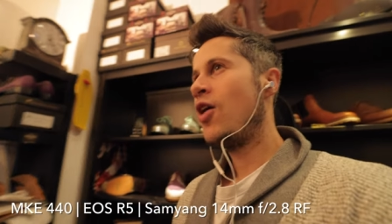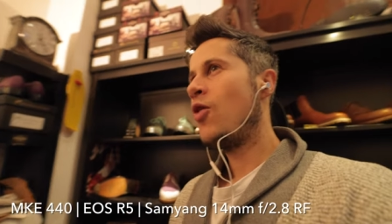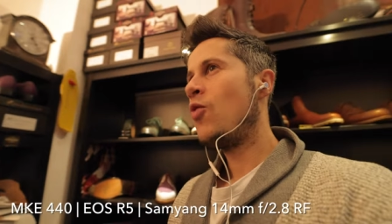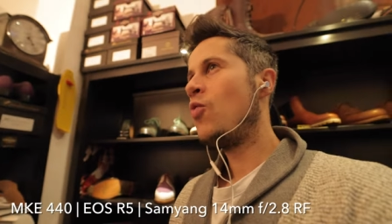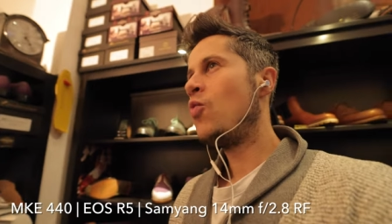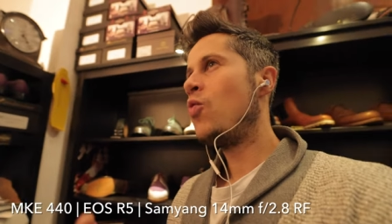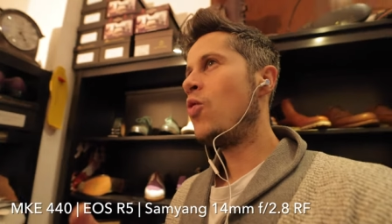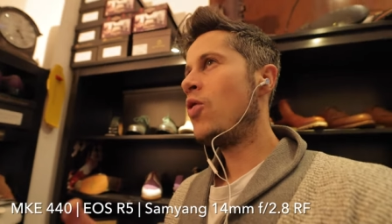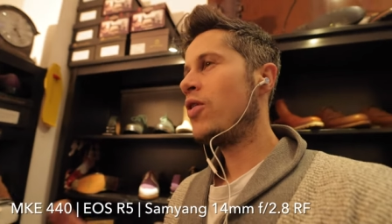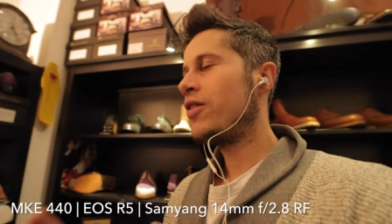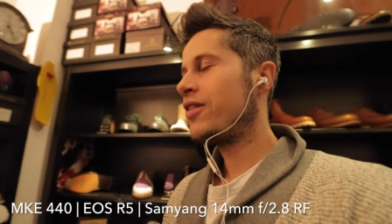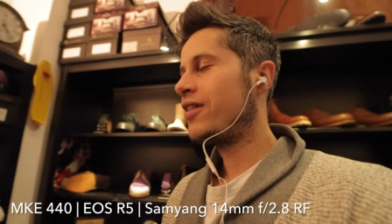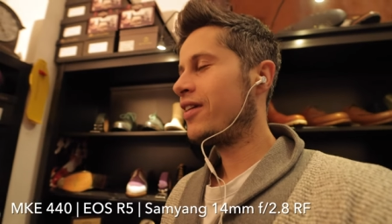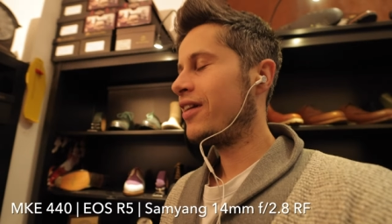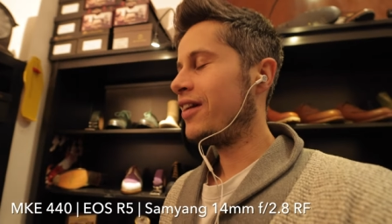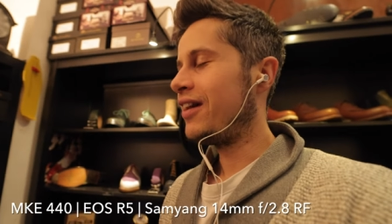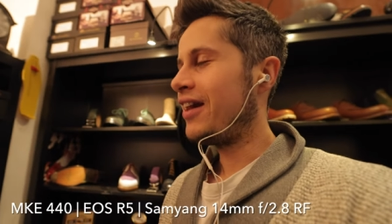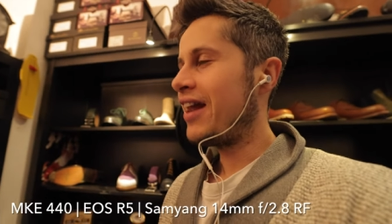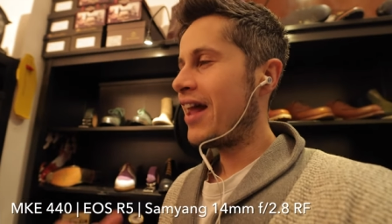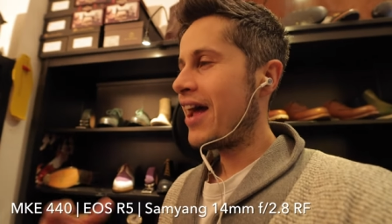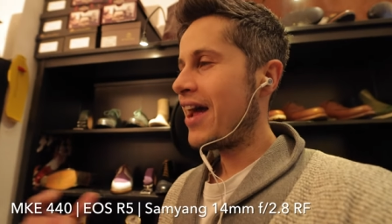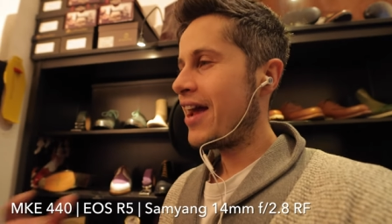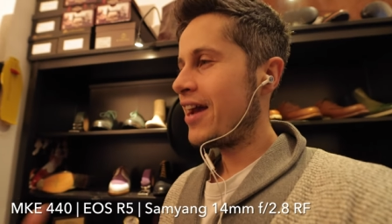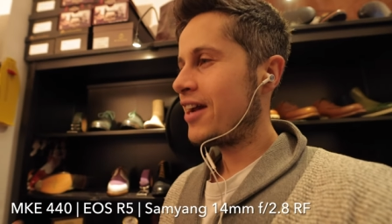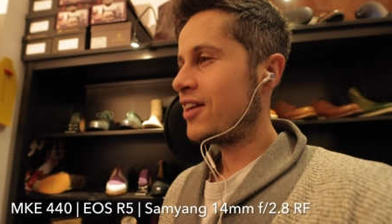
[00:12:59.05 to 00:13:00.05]
would
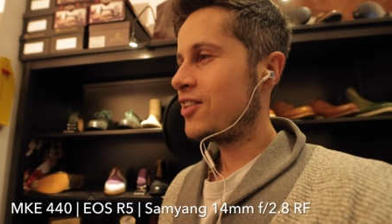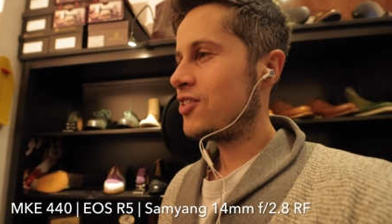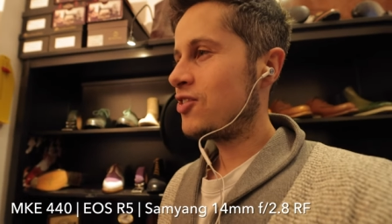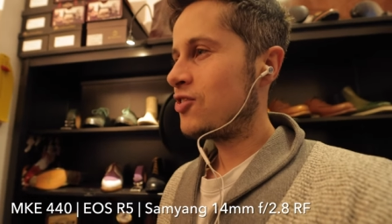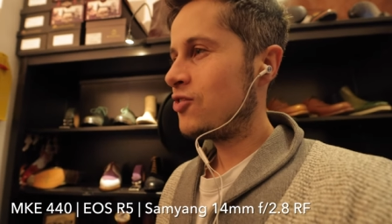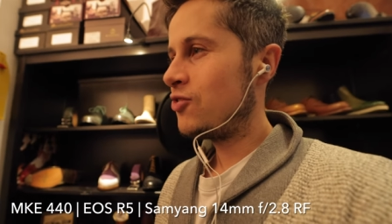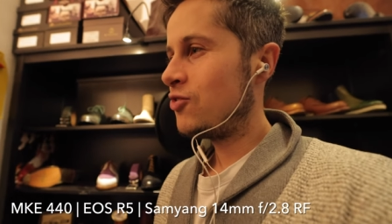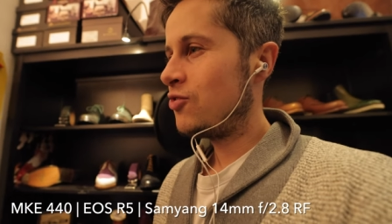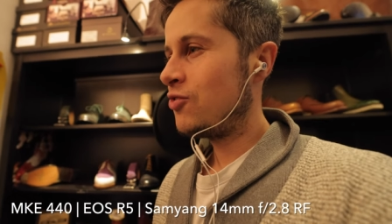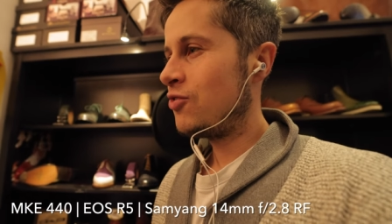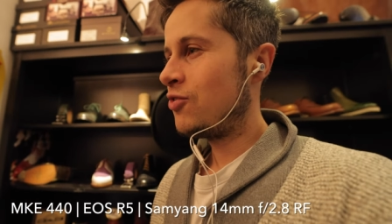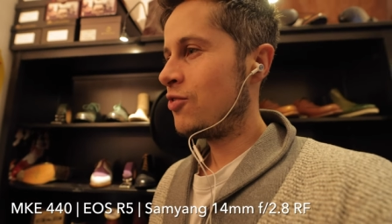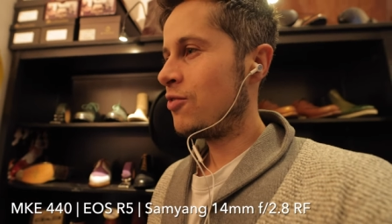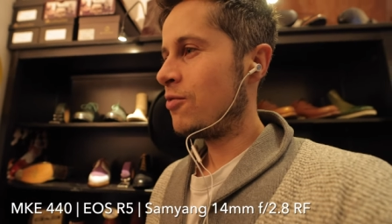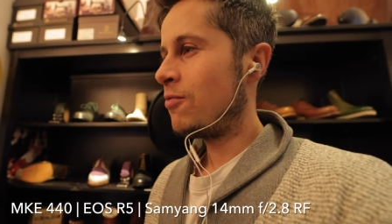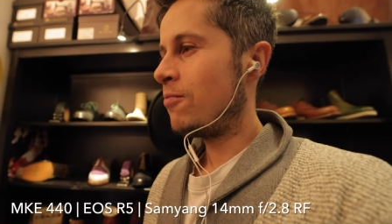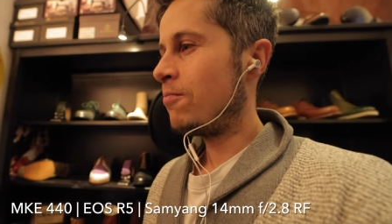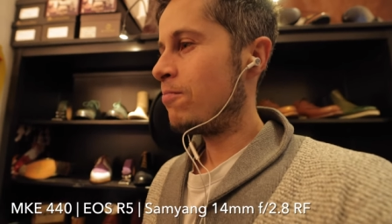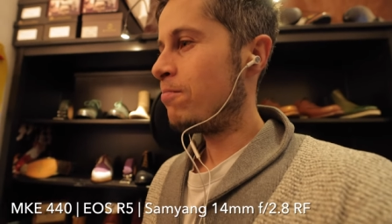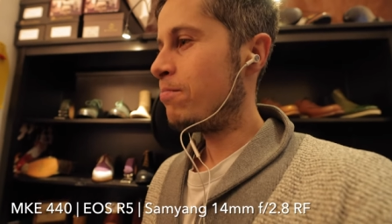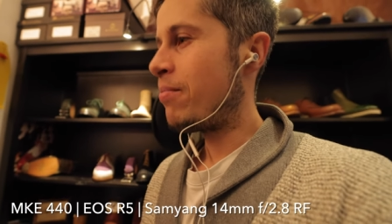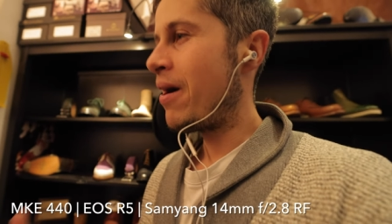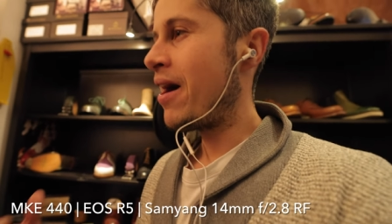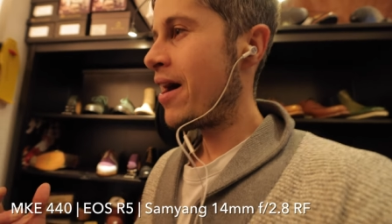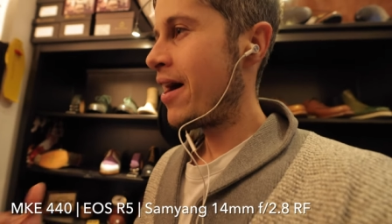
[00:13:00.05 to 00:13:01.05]
like to
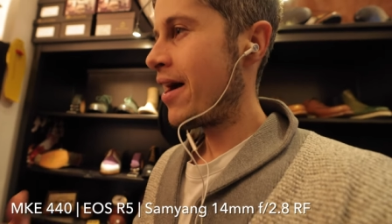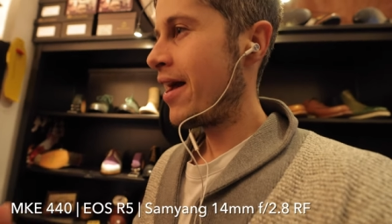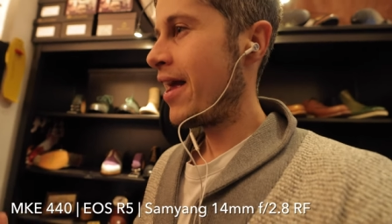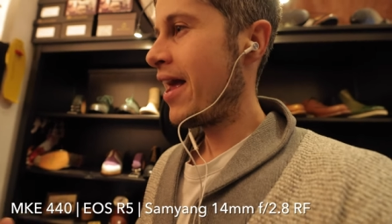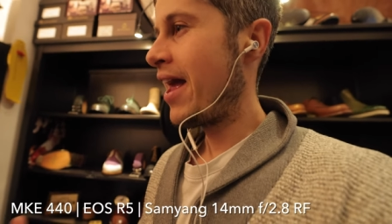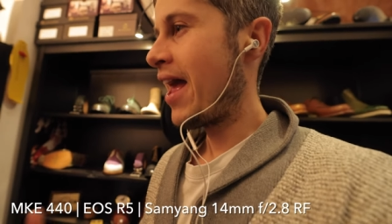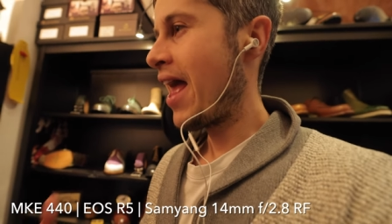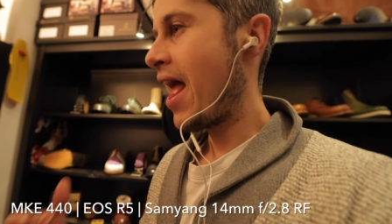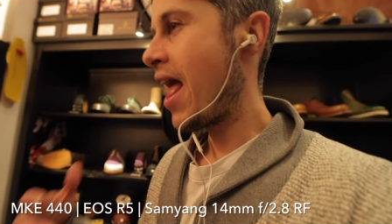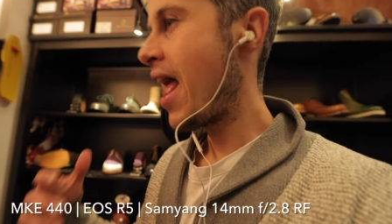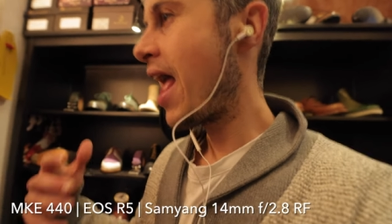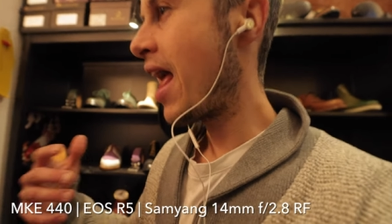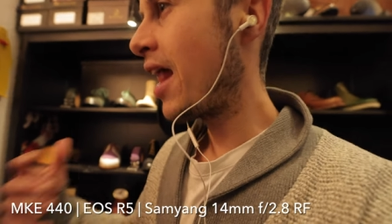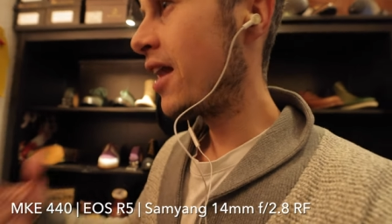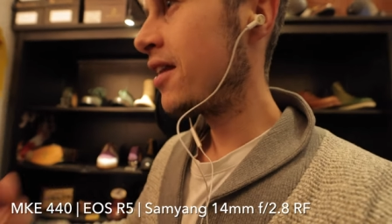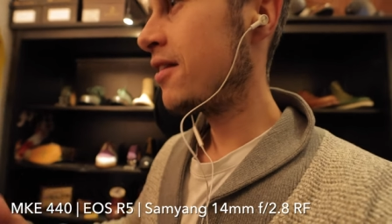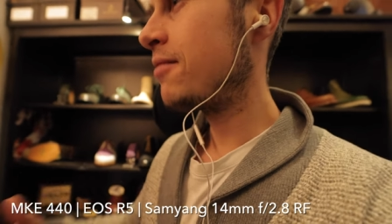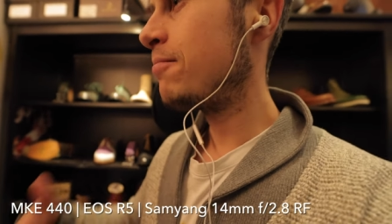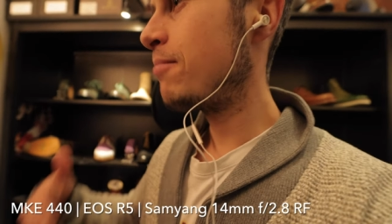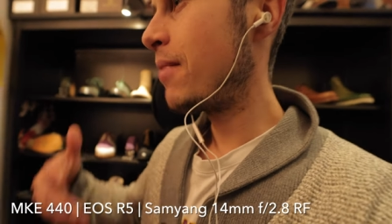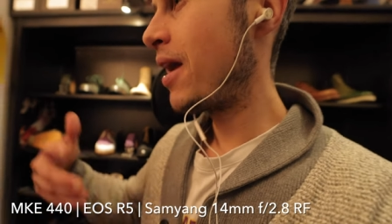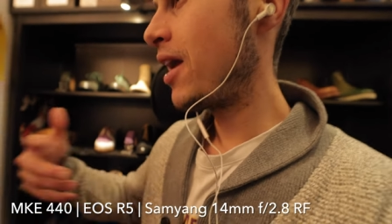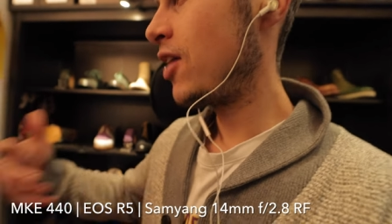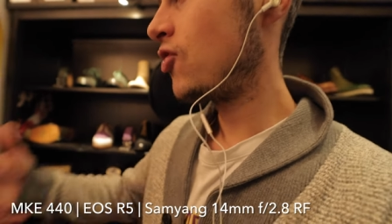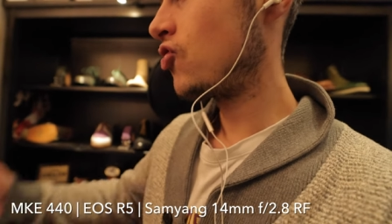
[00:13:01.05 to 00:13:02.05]
buy
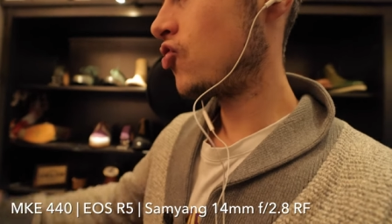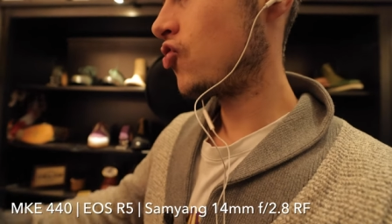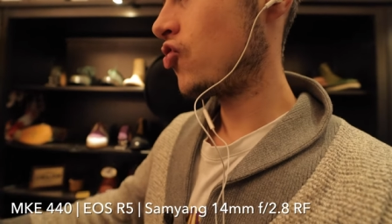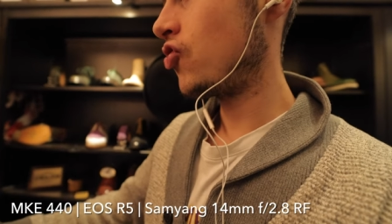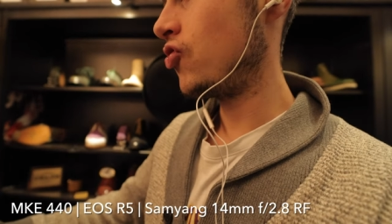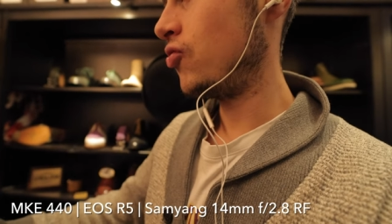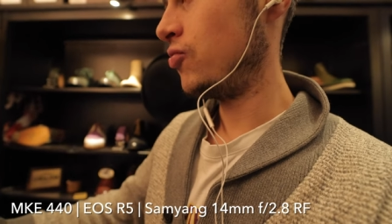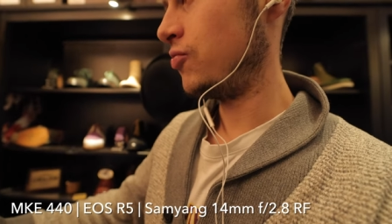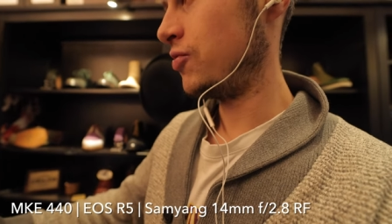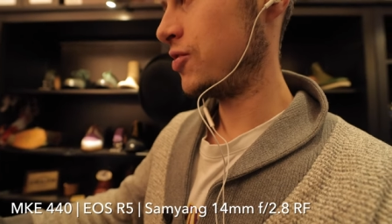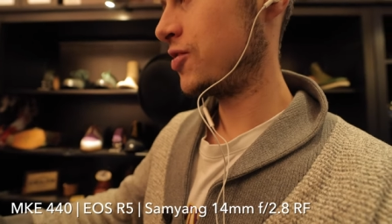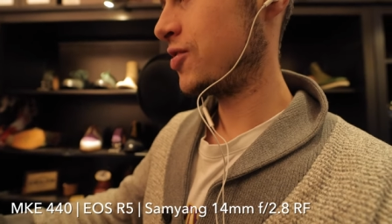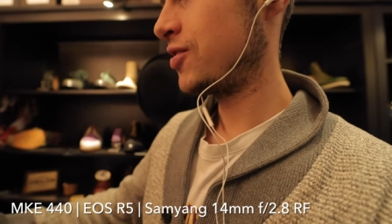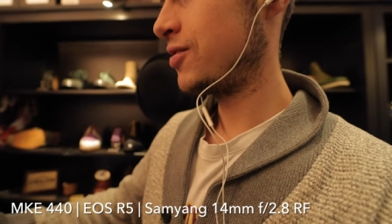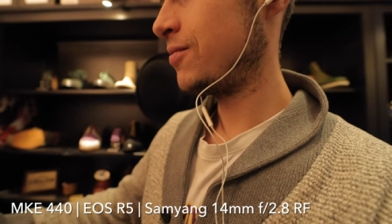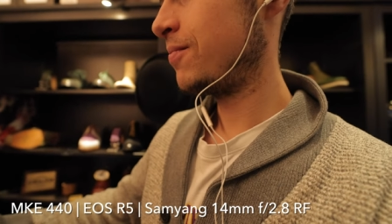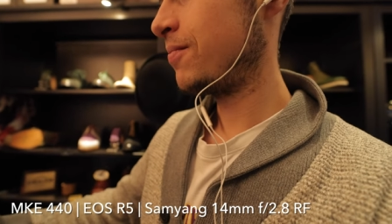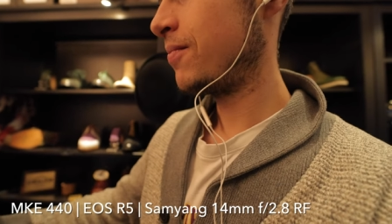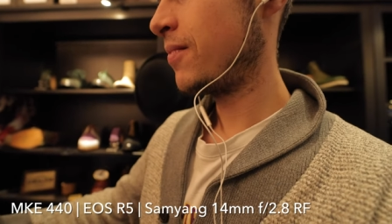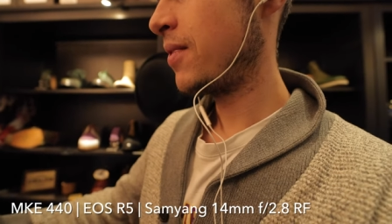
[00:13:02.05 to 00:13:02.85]
handmade shoes.